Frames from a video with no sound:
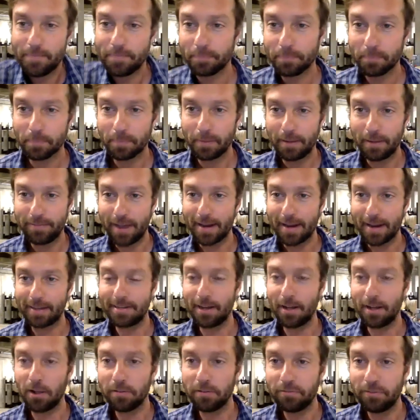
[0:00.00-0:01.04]
if I had
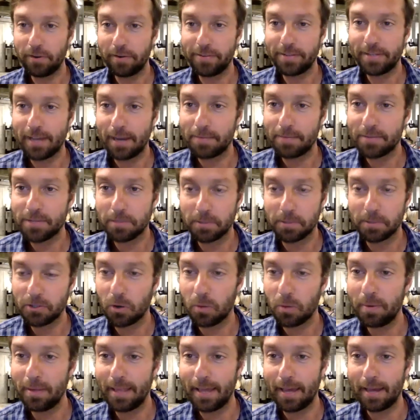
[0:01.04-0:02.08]
$1 for every time someone told
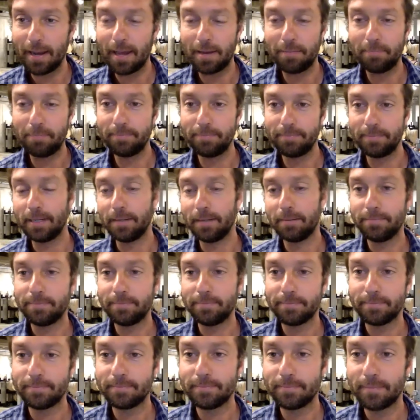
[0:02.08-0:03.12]
me that,
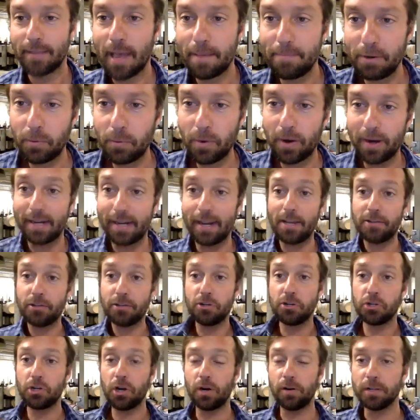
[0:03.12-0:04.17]
I'd be wearing a nicer
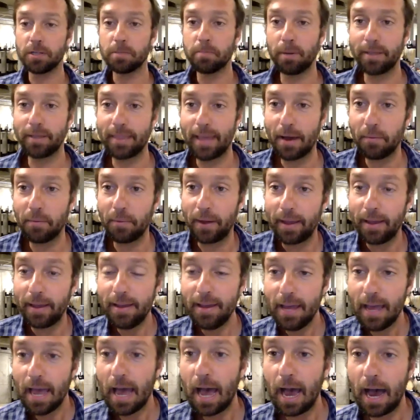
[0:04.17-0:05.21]
shirt. Let's put it that way.
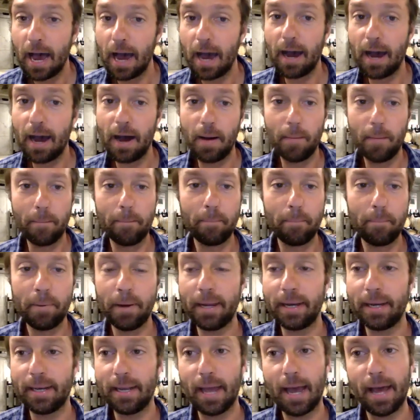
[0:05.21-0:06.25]

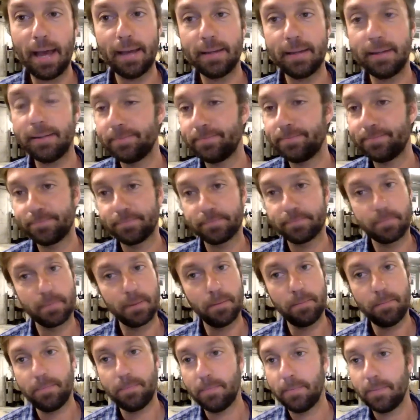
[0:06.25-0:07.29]
But
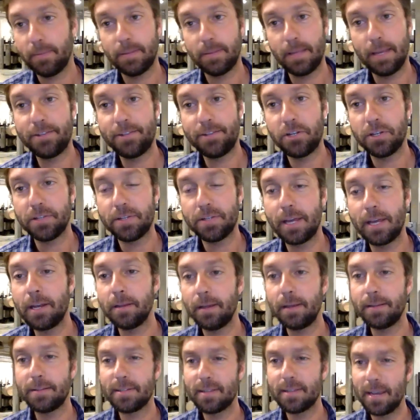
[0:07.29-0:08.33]

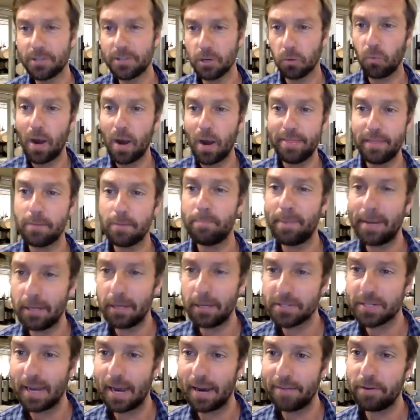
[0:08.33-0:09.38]
it's a white that appeals
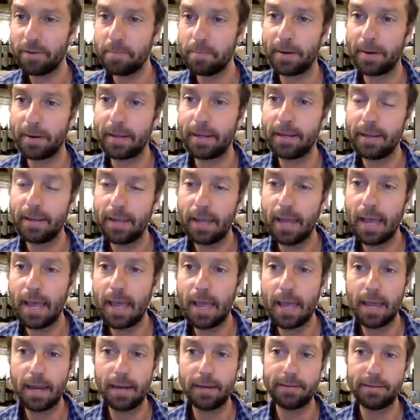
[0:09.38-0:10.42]
to everybody.
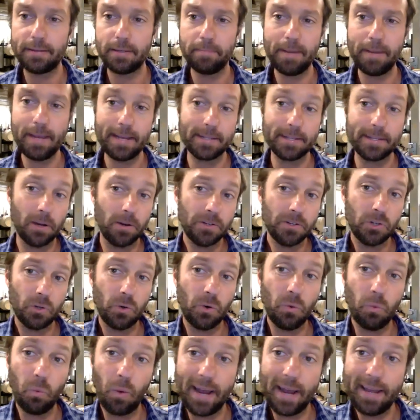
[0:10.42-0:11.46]
And to me, it's also a
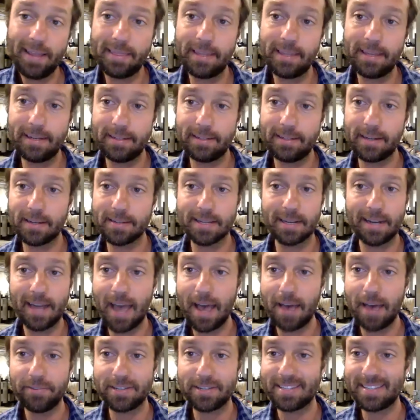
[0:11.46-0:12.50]
white that doesn't
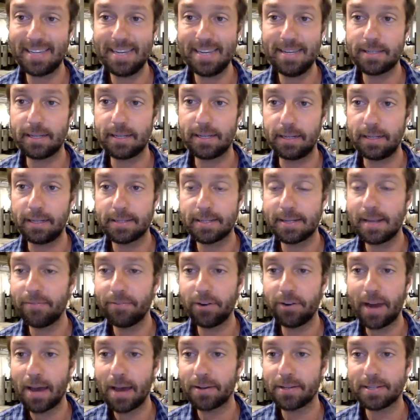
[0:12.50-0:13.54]
have a season. It's never
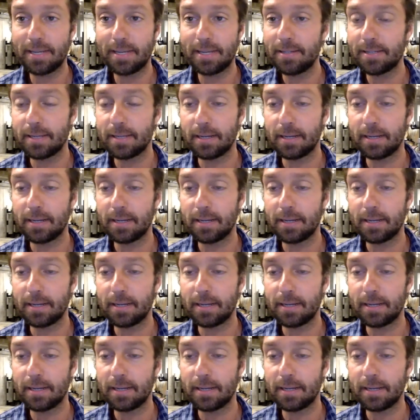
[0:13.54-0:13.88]
out of season.